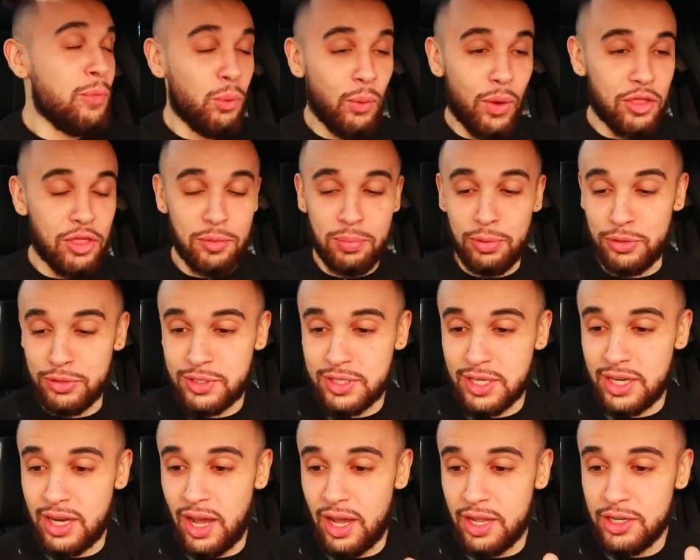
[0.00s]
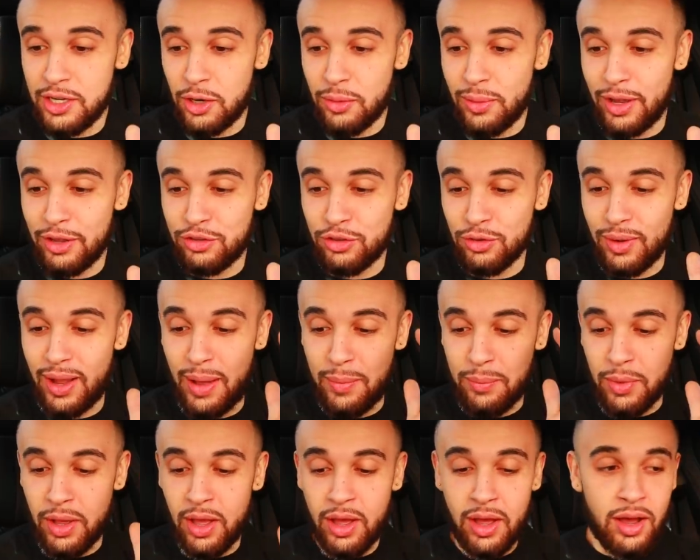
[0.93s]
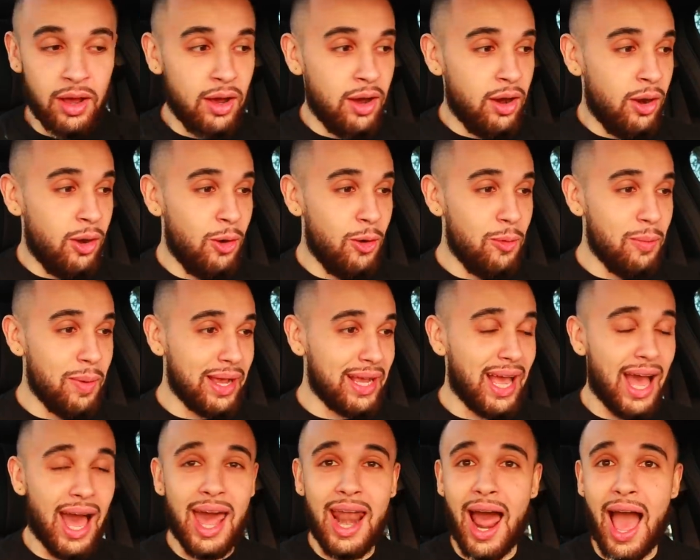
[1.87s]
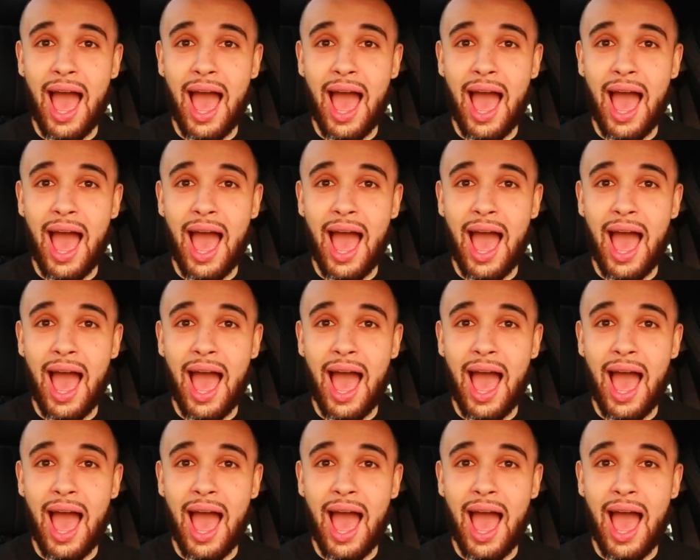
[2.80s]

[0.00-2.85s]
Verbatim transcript: Weather boosted hundo Reshiram. Oh my God.